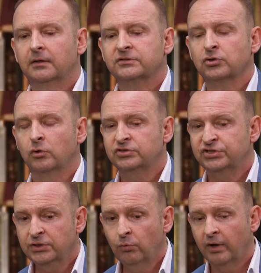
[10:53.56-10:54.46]
so
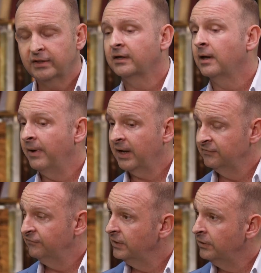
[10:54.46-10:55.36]
she wanted to come back
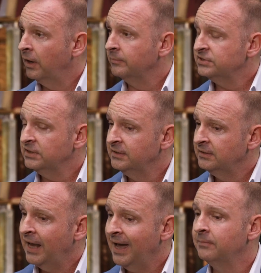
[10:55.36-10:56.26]
to Vietnam.
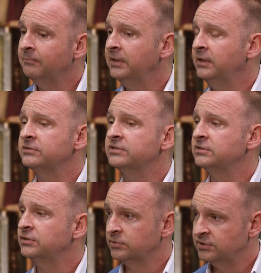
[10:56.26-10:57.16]
She hadn't been here
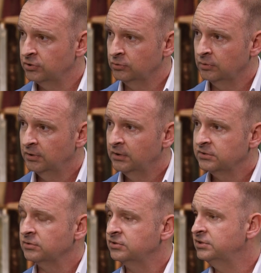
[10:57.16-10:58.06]
since she was 2.
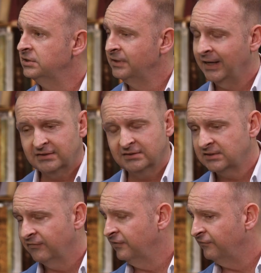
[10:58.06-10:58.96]
So
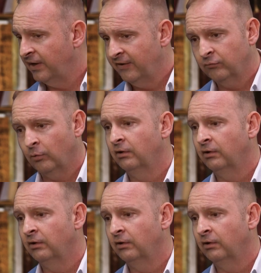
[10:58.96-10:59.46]
1975,